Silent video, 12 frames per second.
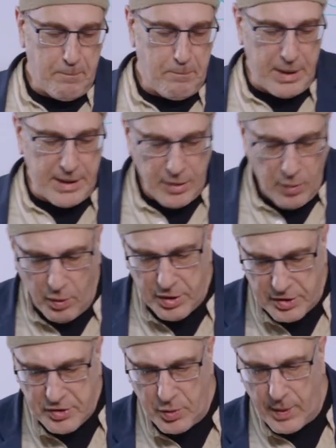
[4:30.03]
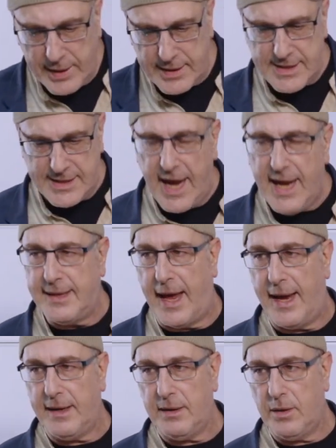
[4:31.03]
But in order to understand
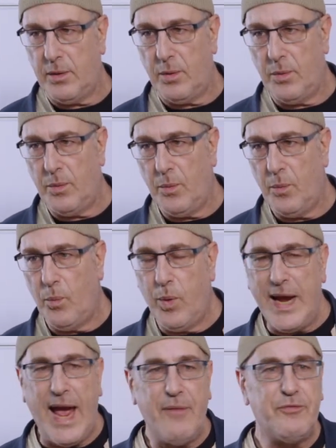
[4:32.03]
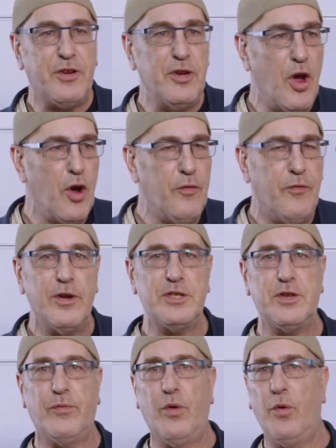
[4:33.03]
that, we have to know,
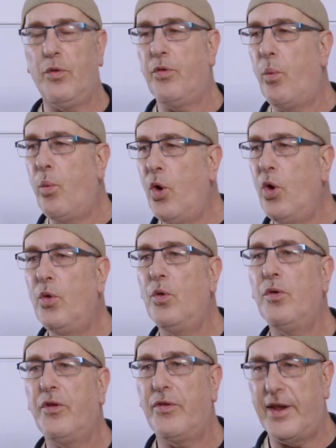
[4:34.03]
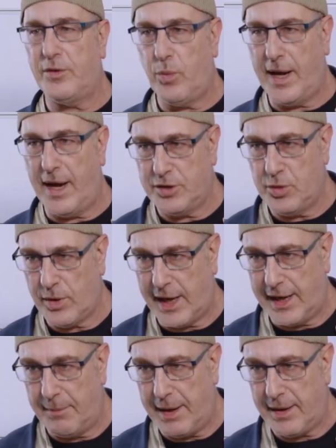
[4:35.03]
first of all, the world that we are
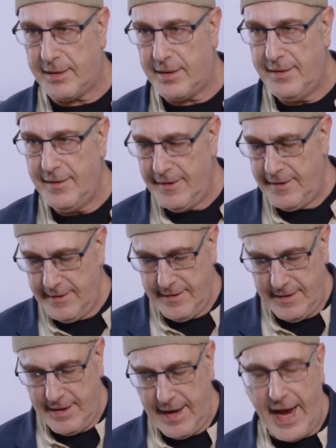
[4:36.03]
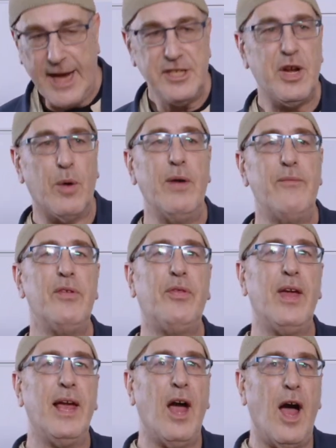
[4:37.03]
talking about. And so
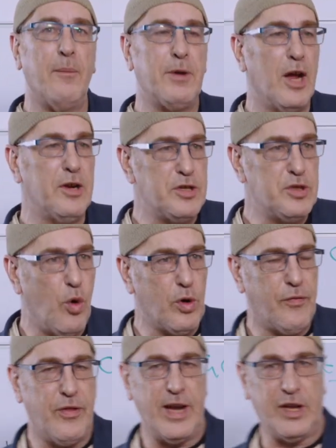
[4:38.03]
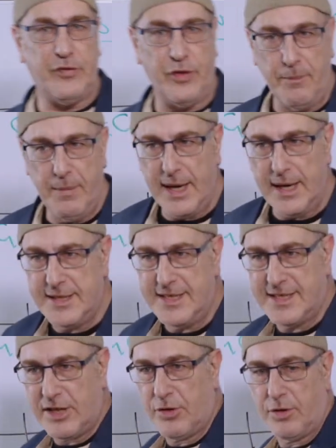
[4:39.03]
everything I'm going to talk for the next few minutes
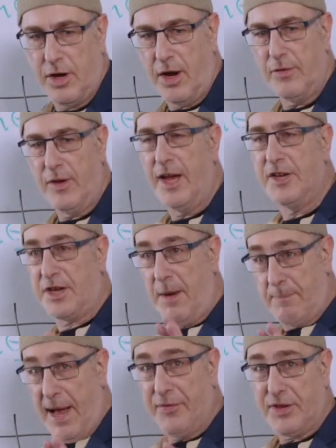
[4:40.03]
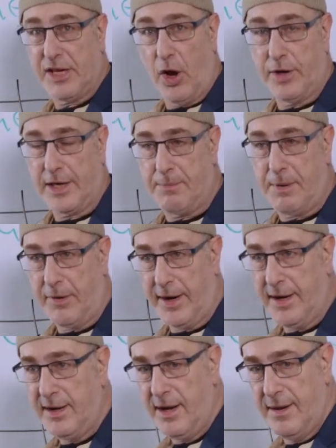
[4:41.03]
is about the GEONIC
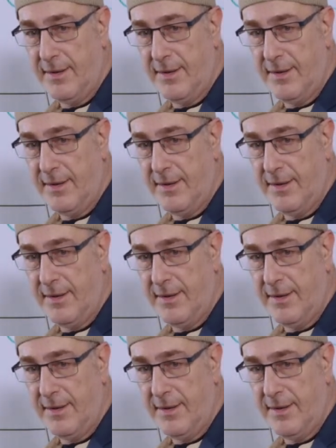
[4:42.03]
period,